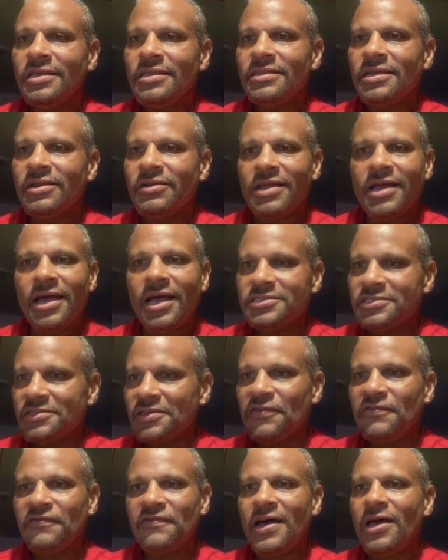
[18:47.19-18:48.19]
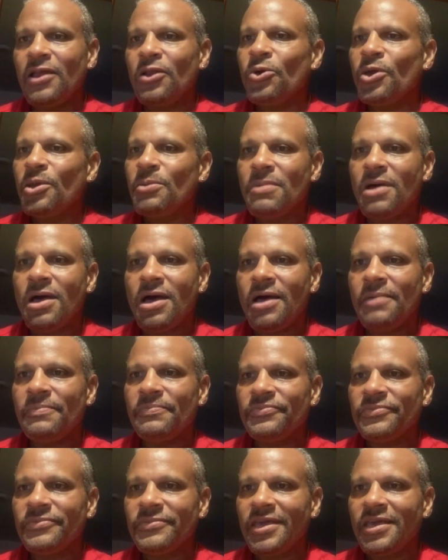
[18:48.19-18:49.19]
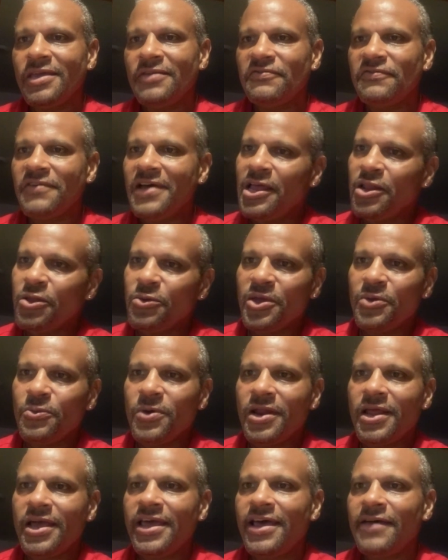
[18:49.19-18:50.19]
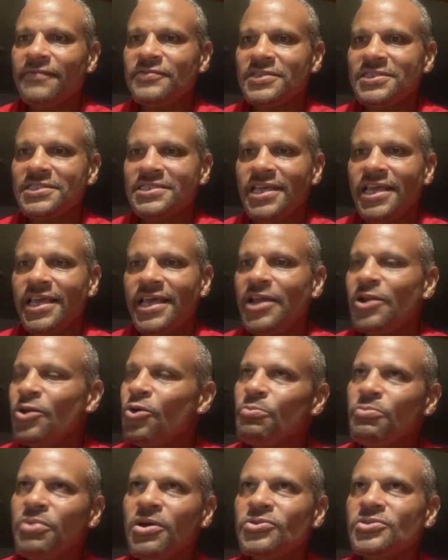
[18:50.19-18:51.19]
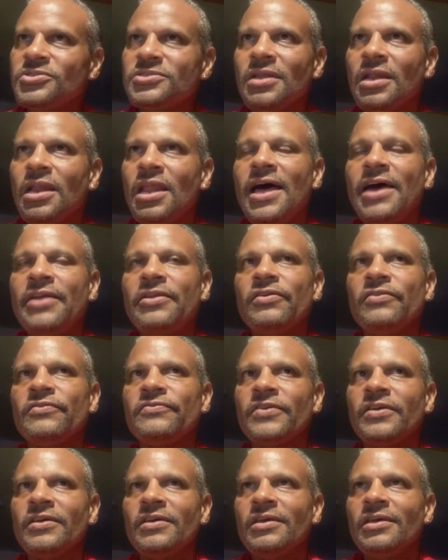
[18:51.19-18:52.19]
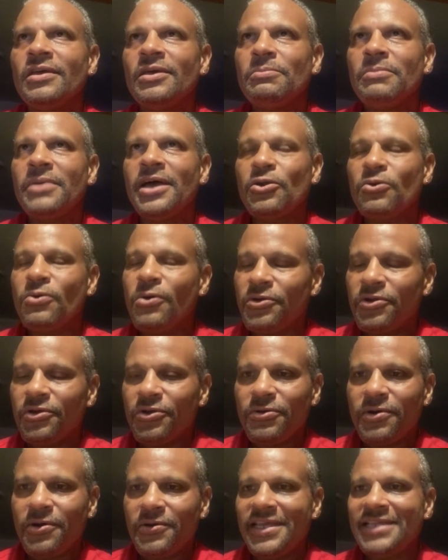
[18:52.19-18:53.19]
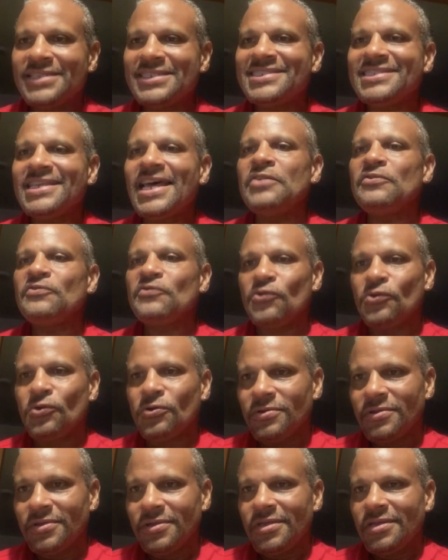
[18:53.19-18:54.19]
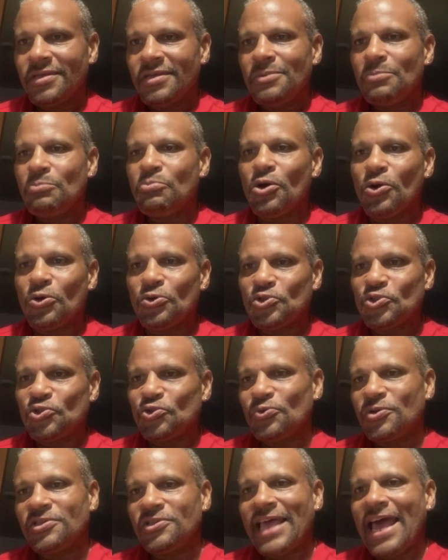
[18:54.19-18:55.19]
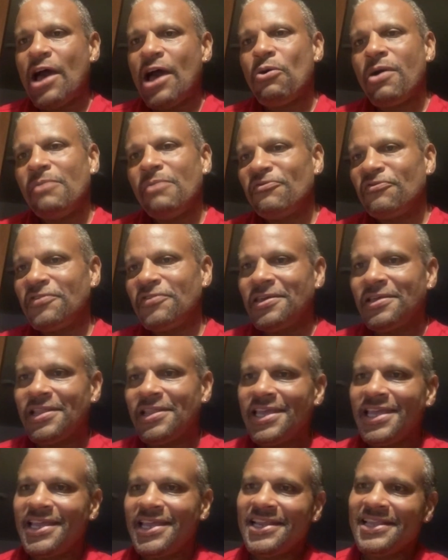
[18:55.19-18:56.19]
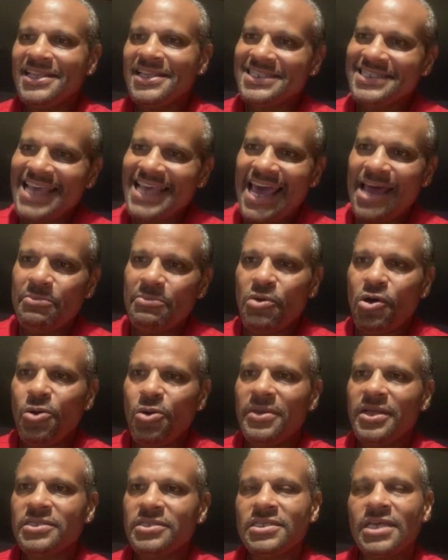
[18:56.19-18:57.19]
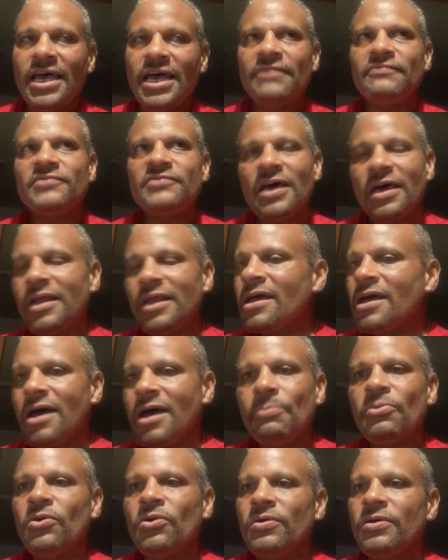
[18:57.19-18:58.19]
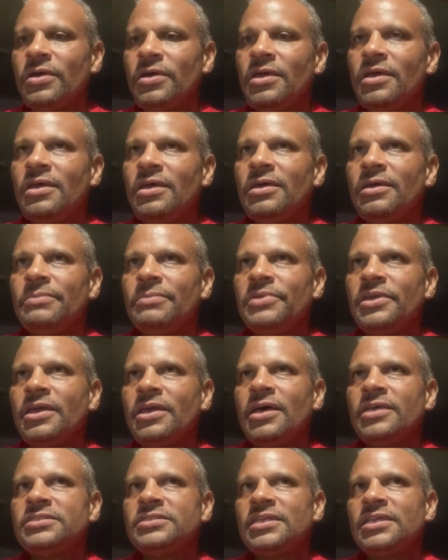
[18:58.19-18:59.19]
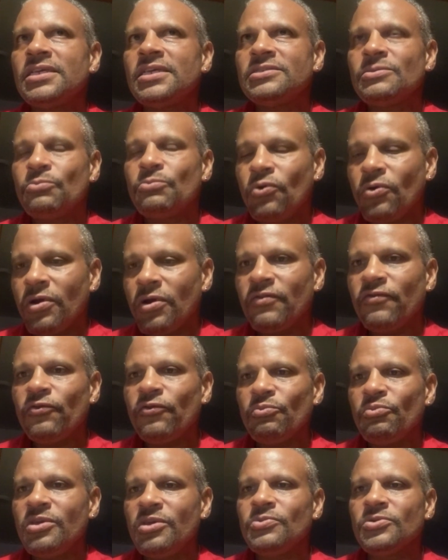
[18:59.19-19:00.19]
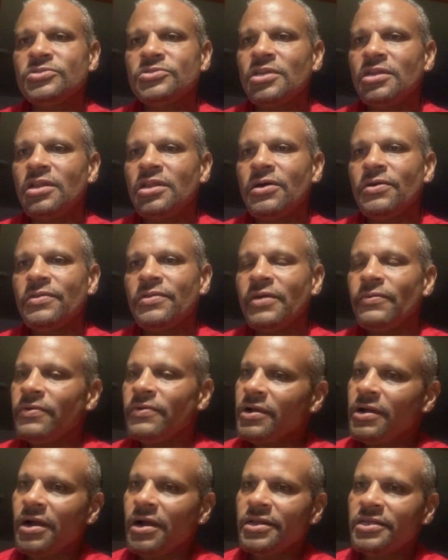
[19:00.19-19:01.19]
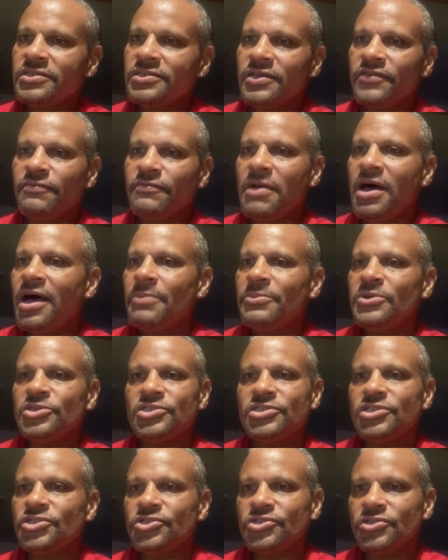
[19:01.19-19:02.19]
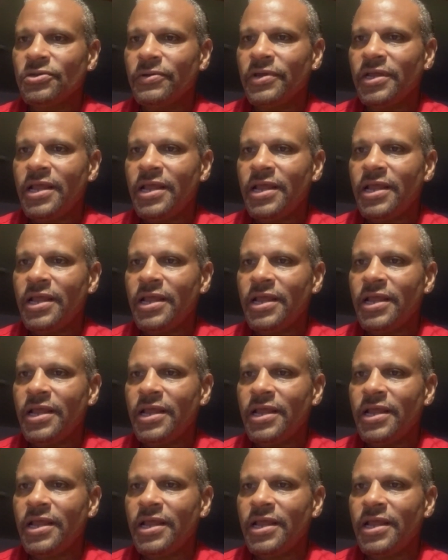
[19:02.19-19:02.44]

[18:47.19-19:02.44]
are constantly following mom and following what I have to say. I don't post a lot of my quote unquote insightful posts with how I'm feeling and the sad moments. I've done a couple because it is important for people to know that regardless if mom is just showing